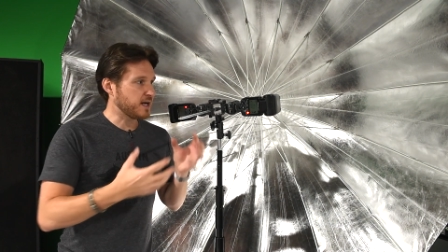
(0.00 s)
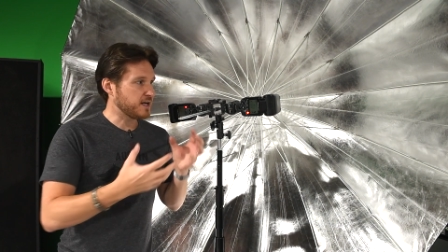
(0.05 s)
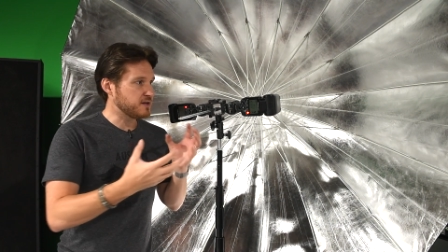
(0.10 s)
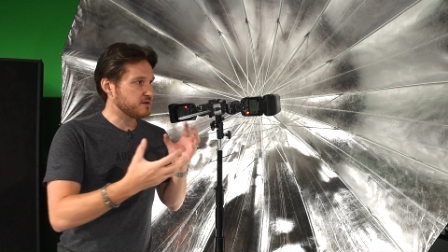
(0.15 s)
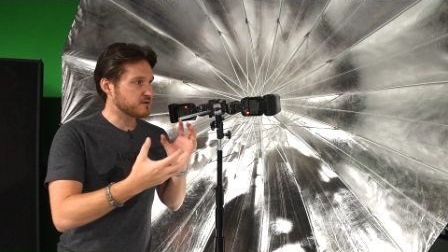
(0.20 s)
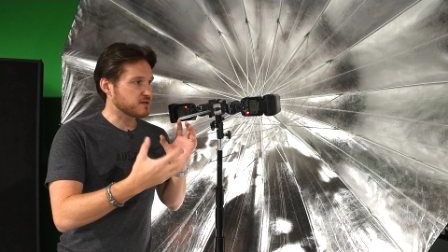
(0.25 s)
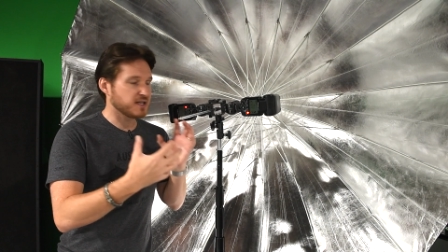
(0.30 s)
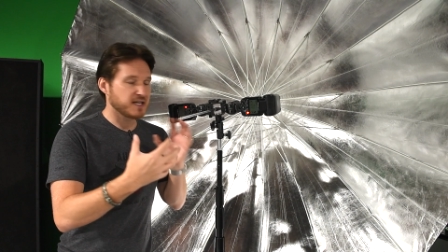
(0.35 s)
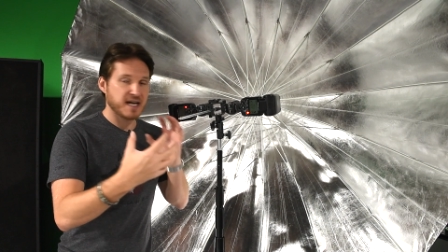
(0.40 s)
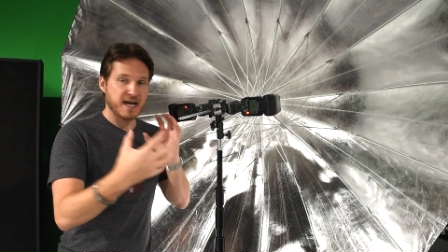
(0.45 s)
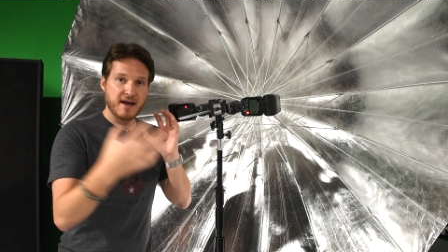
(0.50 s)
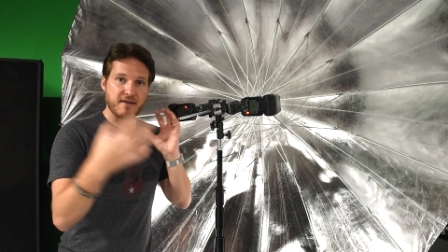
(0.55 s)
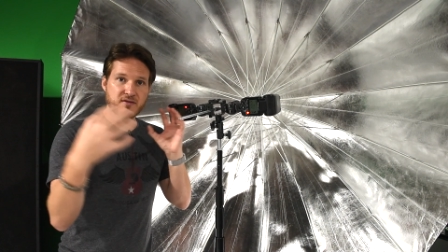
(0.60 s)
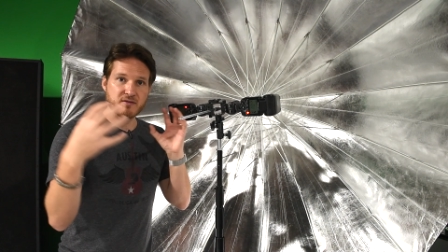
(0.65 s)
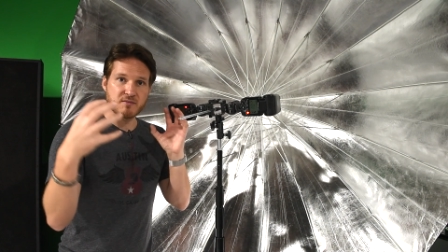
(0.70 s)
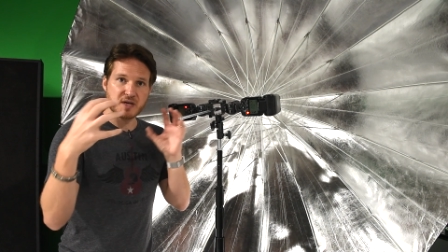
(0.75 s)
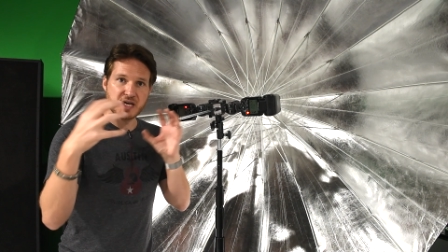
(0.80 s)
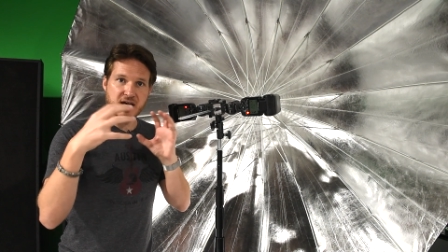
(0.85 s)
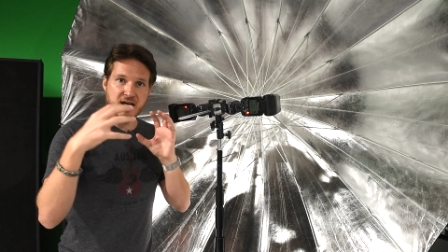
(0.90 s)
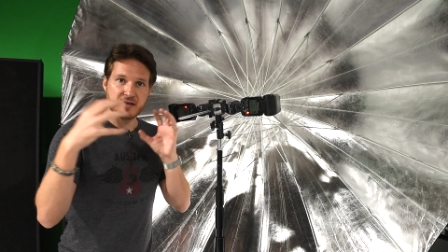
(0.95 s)
I usually have
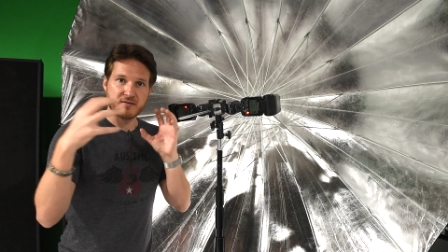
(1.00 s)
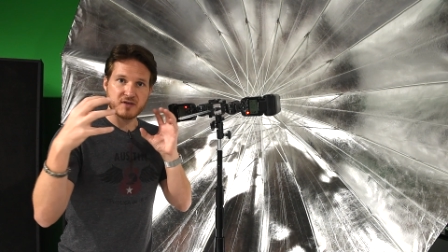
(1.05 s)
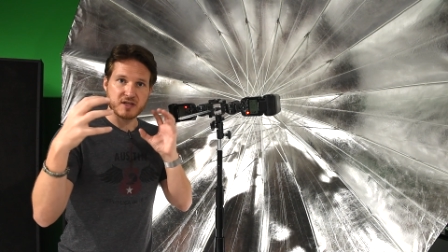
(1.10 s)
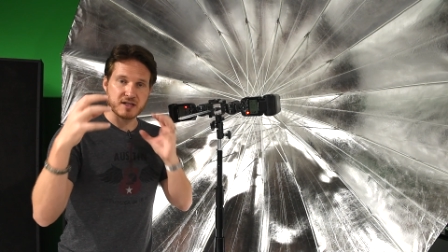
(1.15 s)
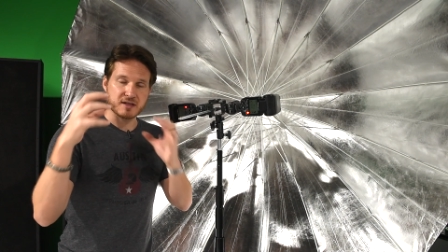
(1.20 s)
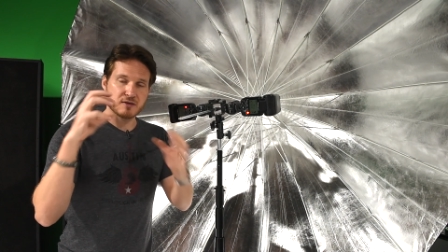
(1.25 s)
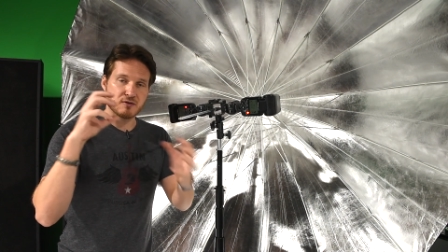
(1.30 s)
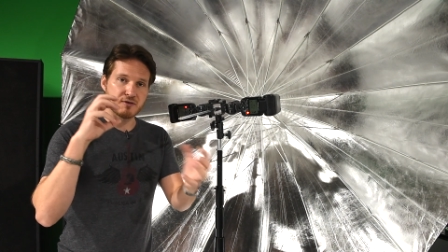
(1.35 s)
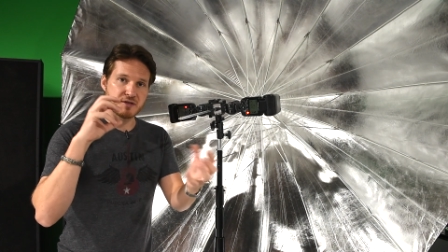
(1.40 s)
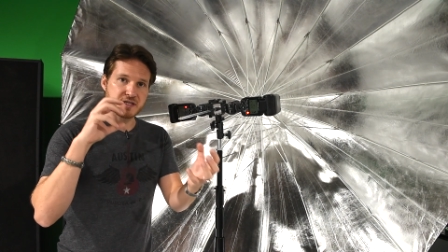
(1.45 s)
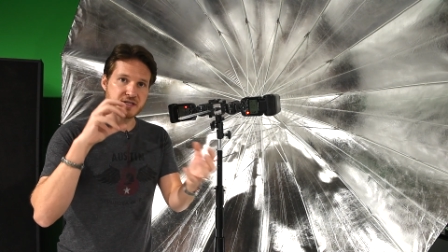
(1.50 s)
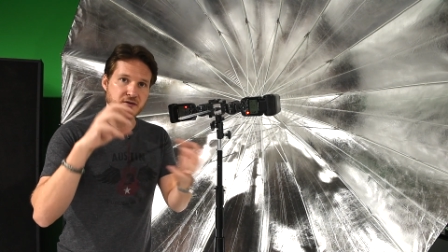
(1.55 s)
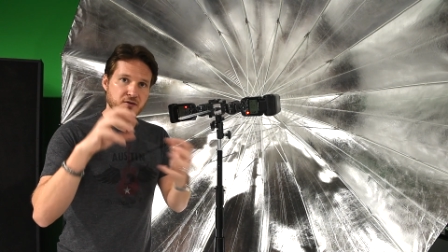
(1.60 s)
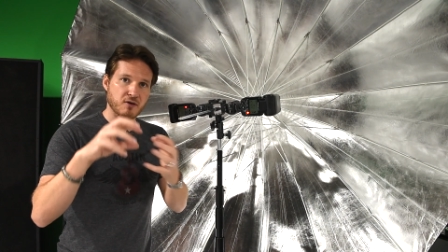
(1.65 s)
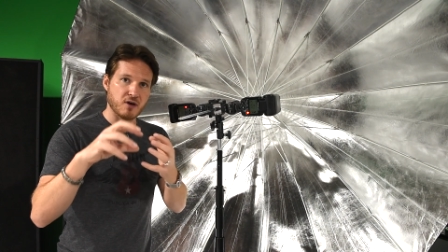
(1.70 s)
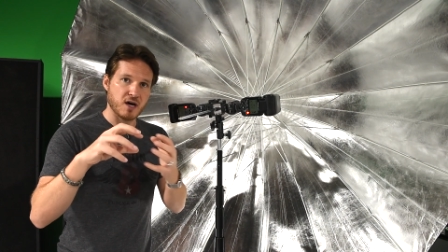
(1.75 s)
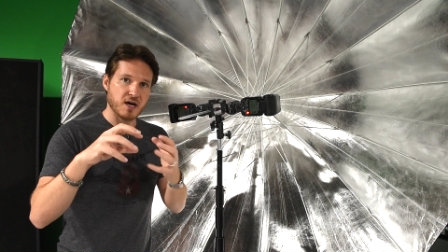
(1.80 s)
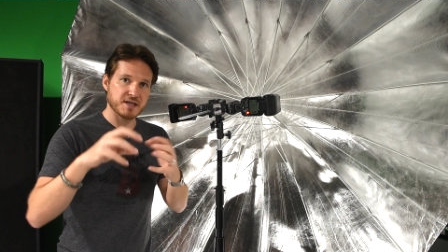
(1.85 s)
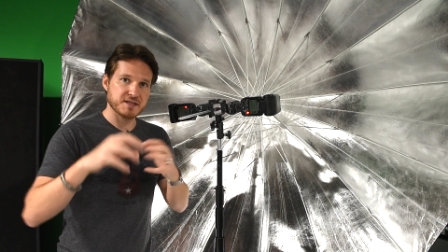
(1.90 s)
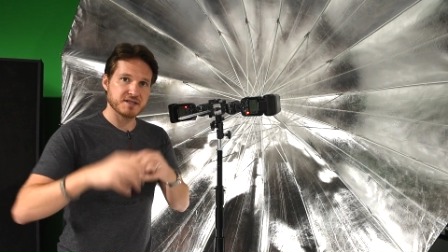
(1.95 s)
them kind of in a
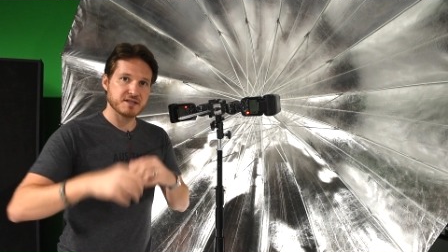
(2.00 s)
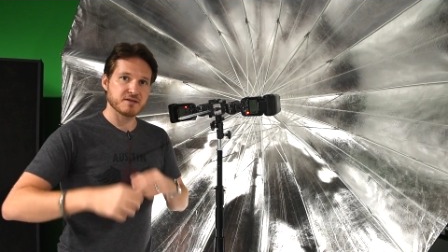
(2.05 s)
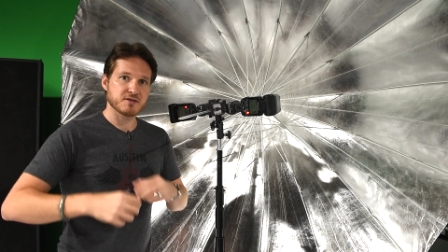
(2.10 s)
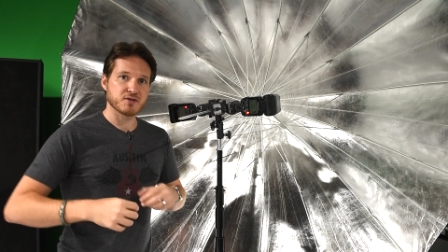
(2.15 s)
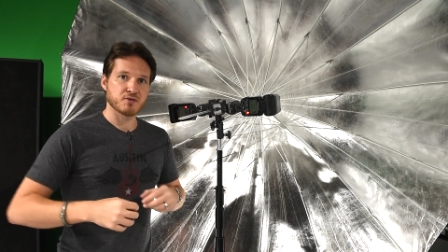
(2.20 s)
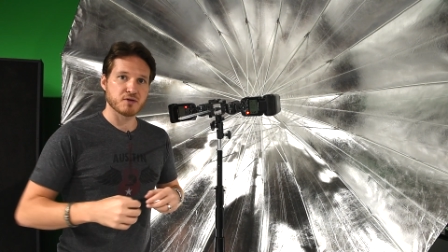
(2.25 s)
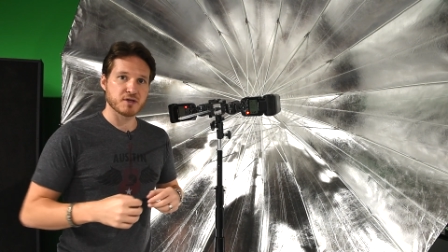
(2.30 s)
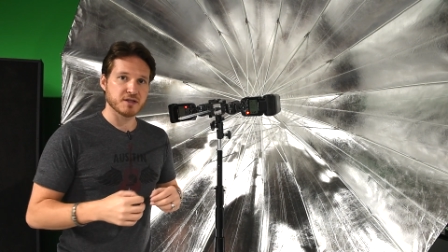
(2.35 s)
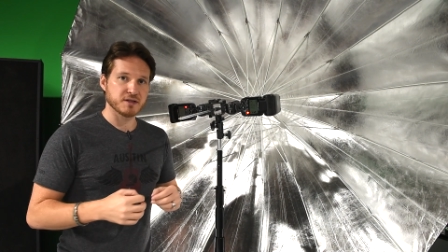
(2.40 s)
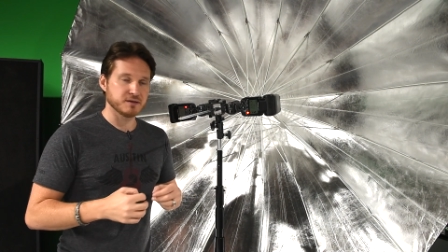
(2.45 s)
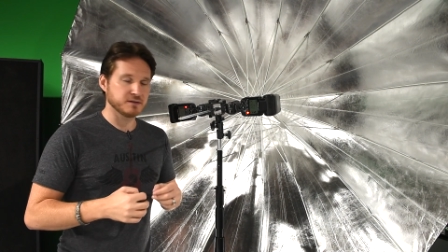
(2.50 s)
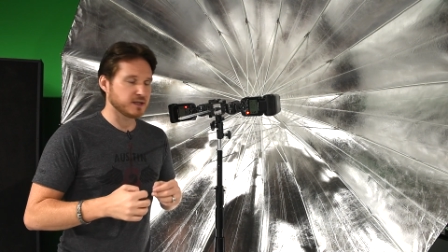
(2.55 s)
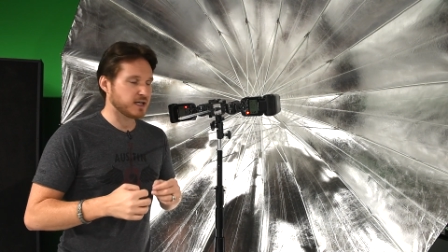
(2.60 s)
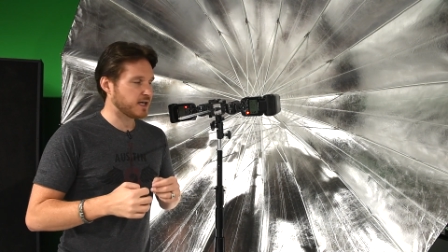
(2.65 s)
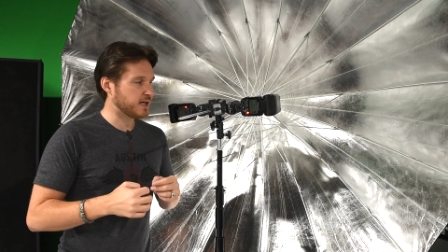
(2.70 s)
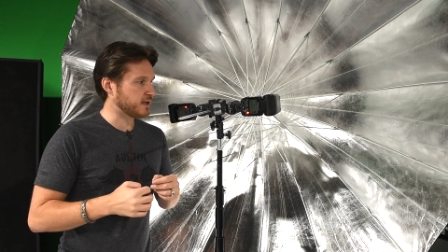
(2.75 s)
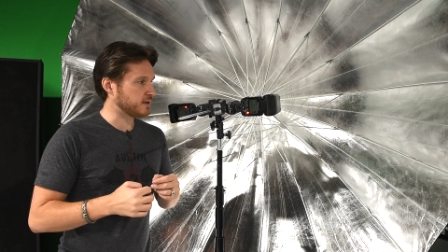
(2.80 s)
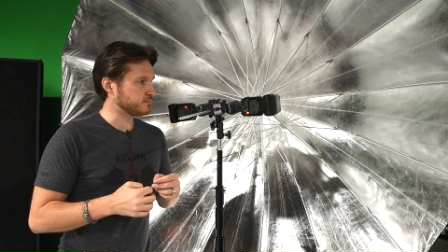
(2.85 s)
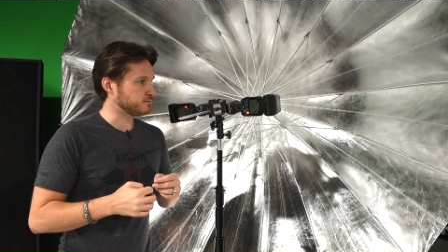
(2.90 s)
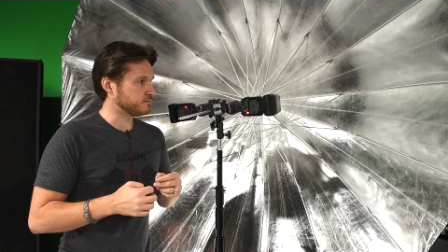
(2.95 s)
crisscross sort of
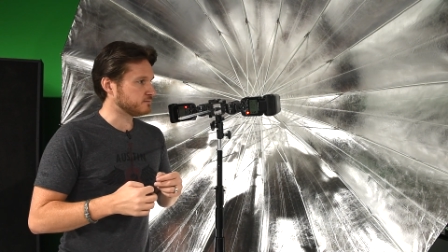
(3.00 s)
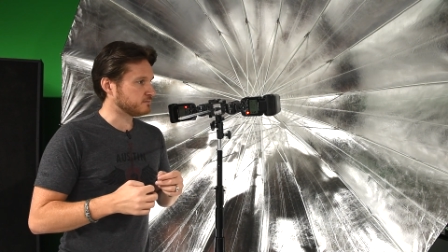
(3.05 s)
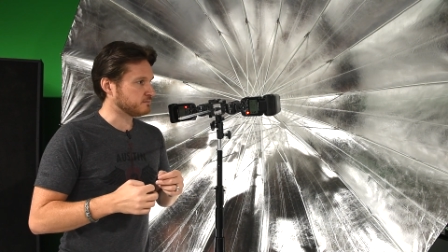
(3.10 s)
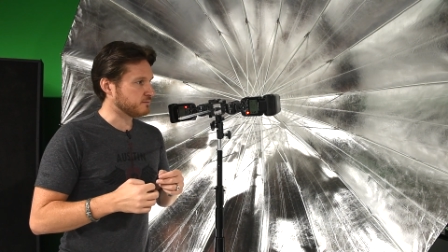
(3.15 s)
uh,